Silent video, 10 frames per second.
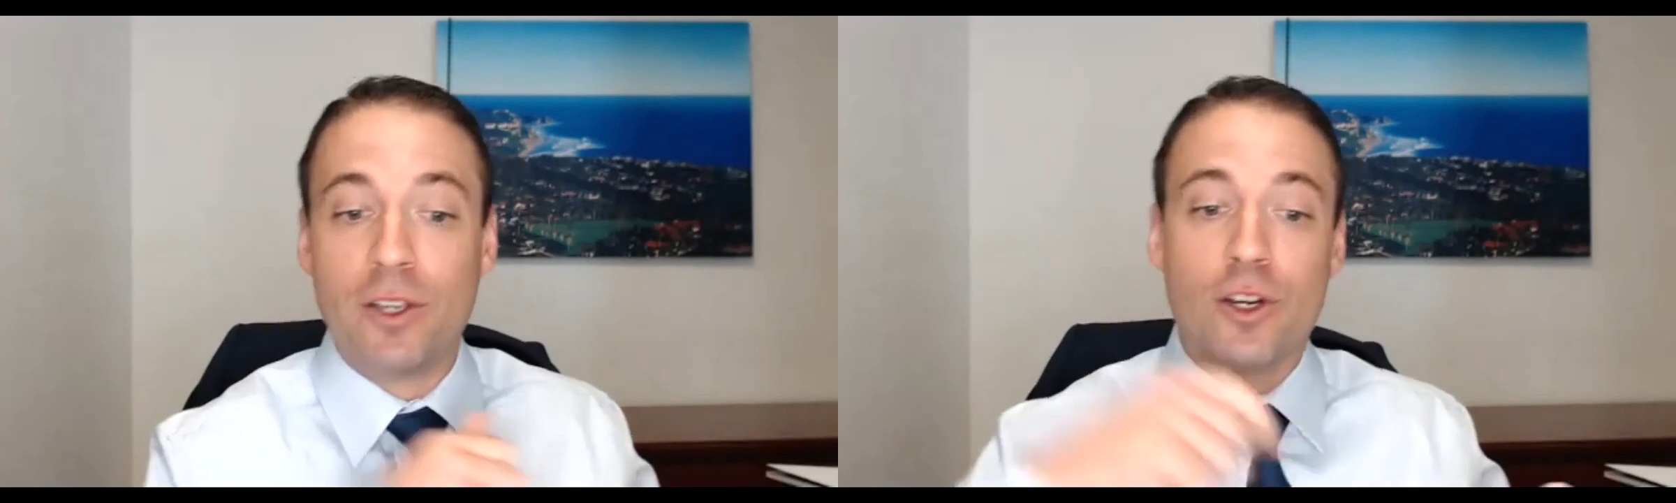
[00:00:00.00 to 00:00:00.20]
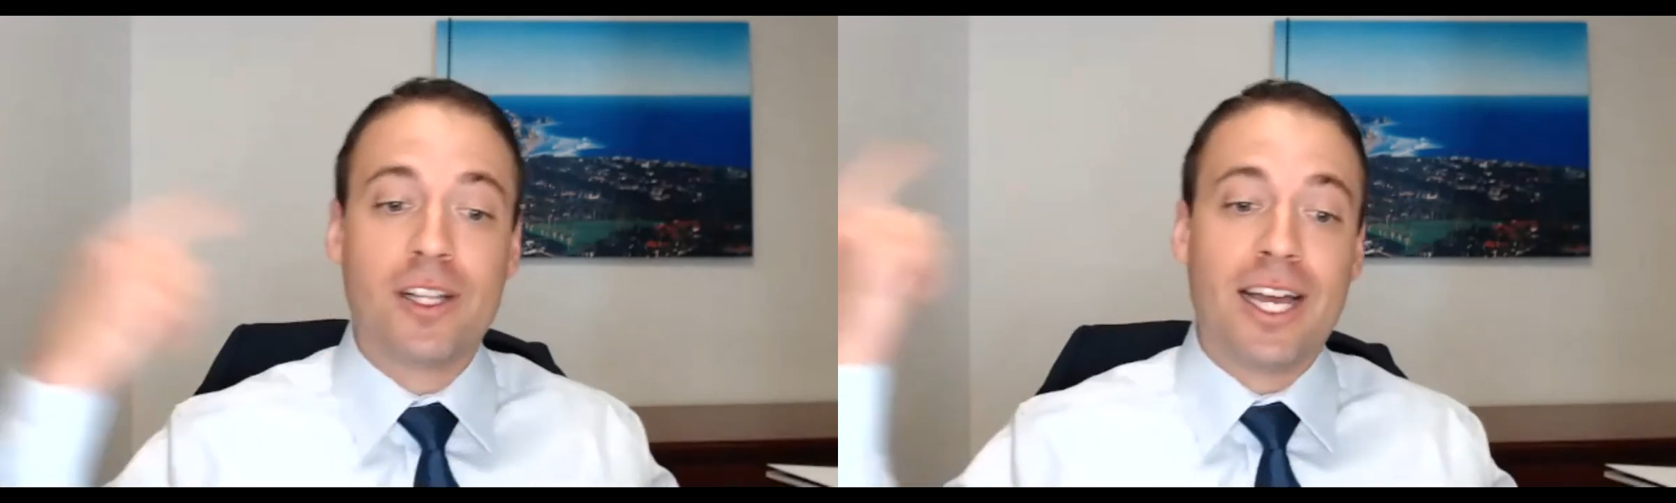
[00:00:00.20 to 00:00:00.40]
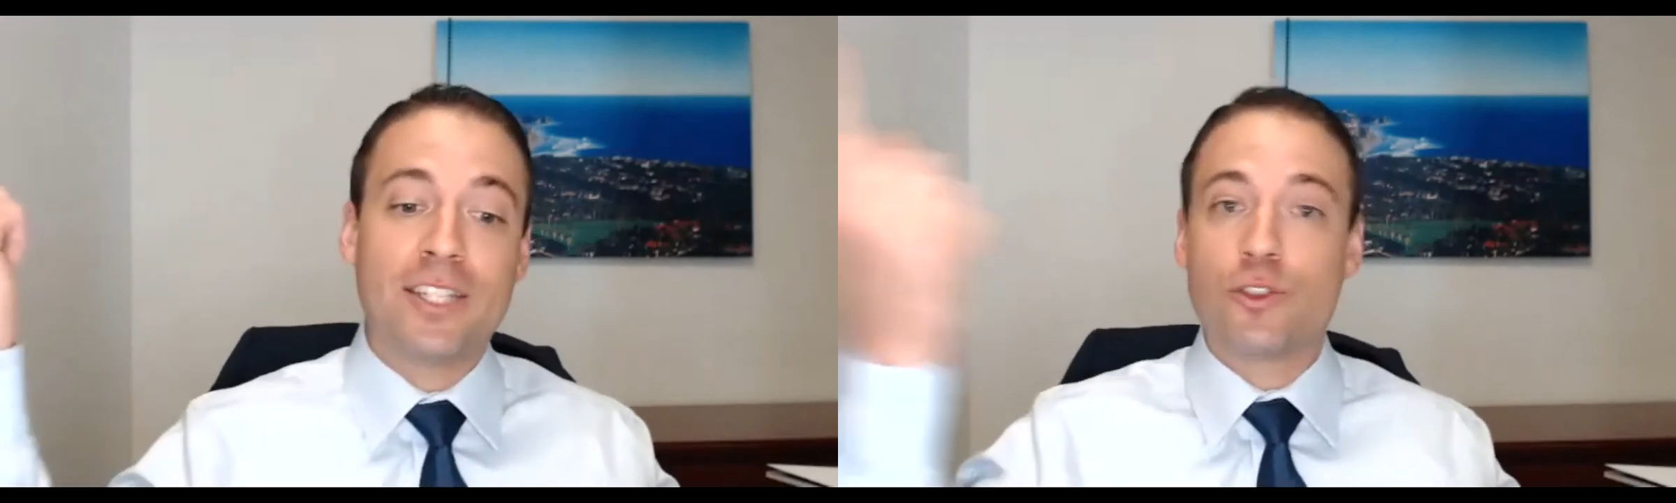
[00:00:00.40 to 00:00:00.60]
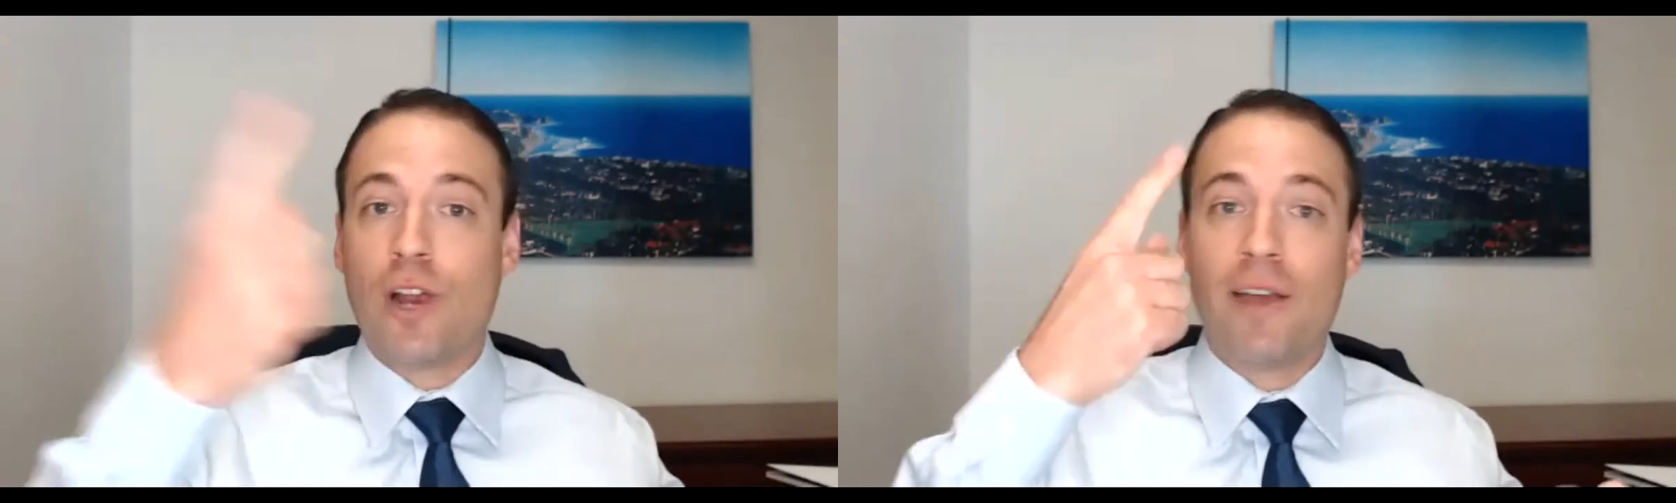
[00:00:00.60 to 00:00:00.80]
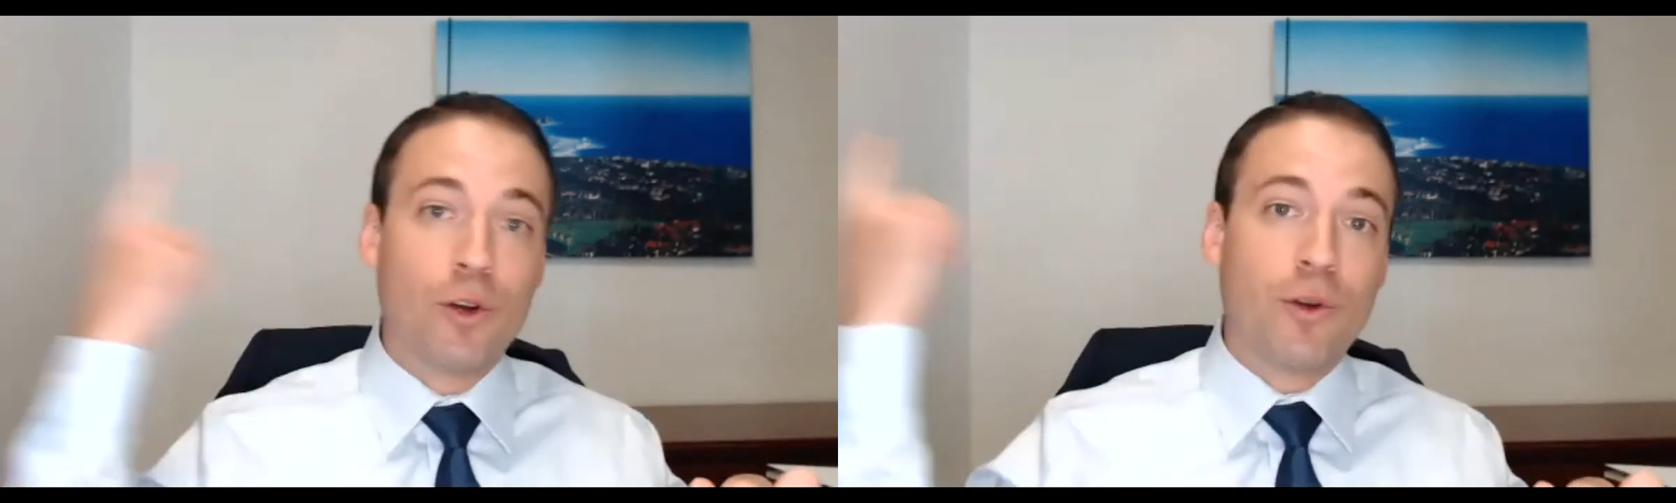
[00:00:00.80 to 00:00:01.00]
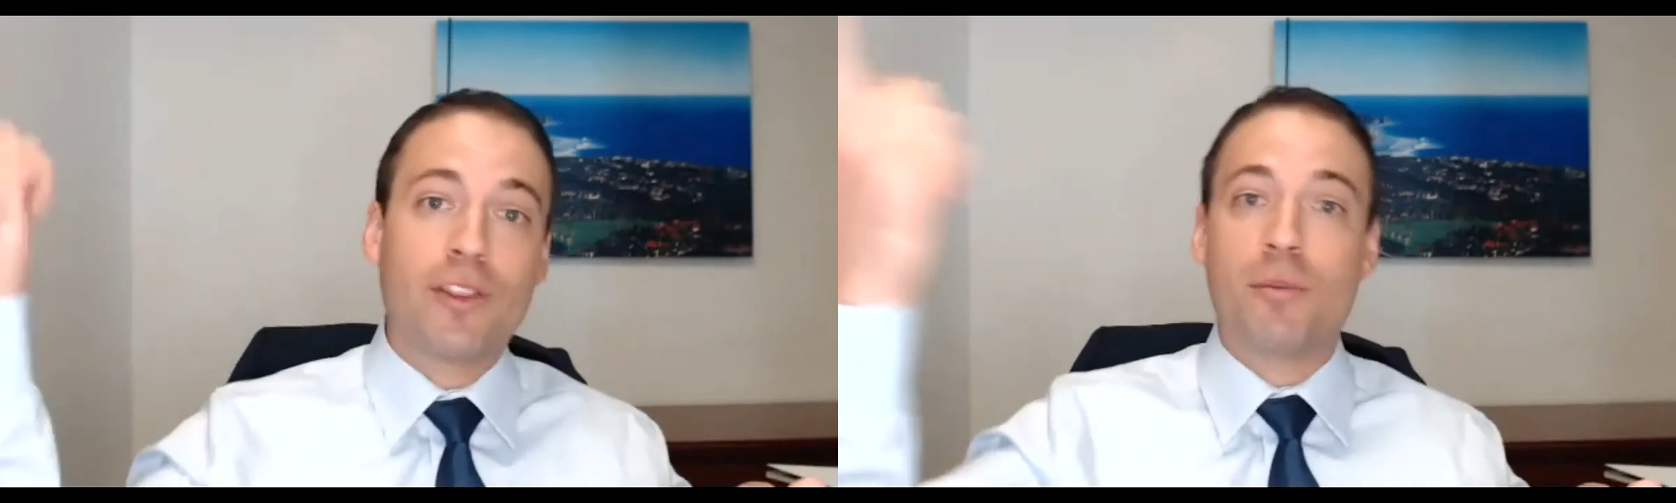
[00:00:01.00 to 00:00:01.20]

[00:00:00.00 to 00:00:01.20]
your client's driving around the